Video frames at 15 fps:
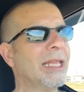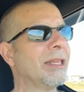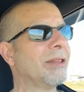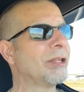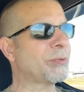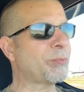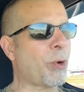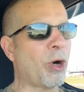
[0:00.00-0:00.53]

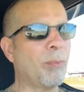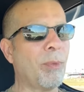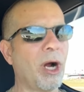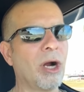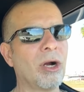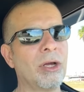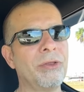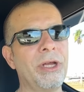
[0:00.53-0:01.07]
The sport
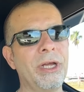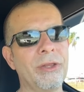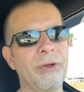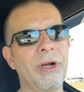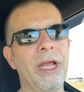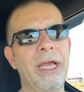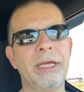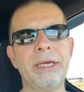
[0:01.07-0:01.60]
bar, on the other
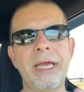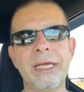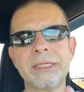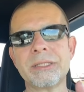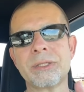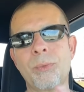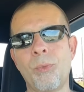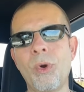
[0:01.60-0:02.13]
hand,
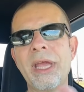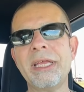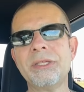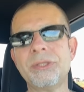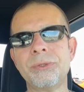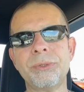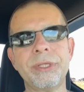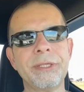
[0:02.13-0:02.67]
has some weight
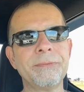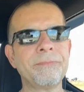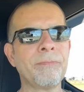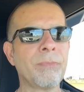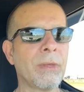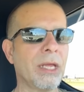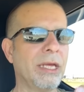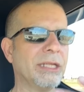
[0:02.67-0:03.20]
to it.
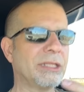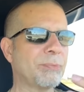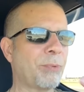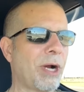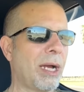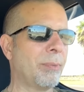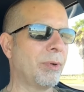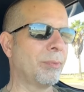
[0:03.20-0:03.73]
It's
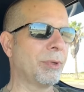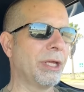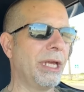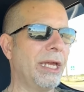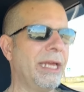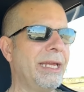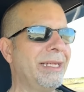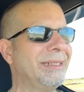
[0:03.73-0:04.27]

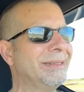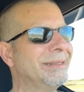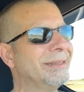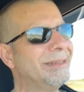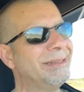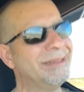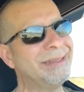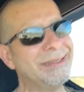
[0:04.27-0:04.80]
probably,
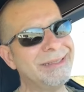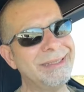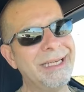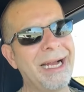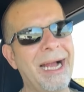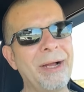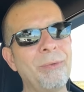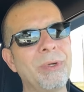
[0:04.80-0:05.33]
eh,
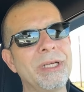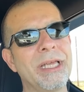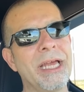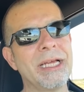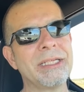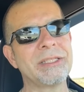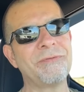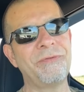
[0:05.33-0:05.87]
I would
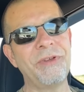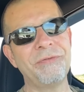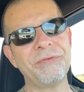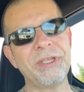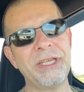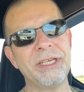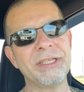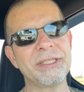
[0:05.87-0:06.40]
guess,
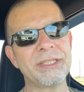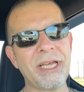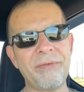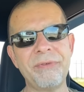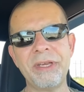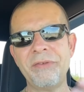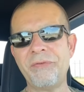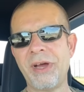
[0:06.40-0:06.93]
fifty to
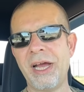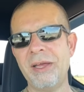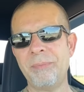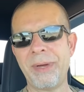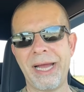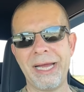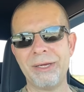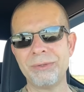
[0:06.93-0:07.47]
seventy-five
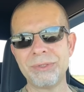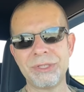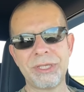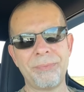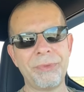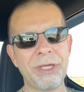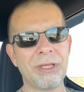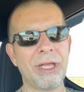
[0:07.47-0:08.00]
pounds,
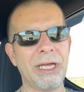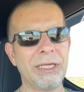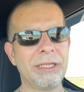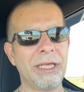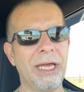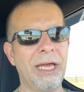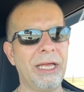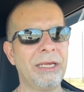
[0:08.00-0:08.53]
something like
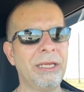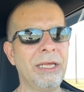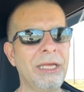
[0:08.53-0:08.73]
that.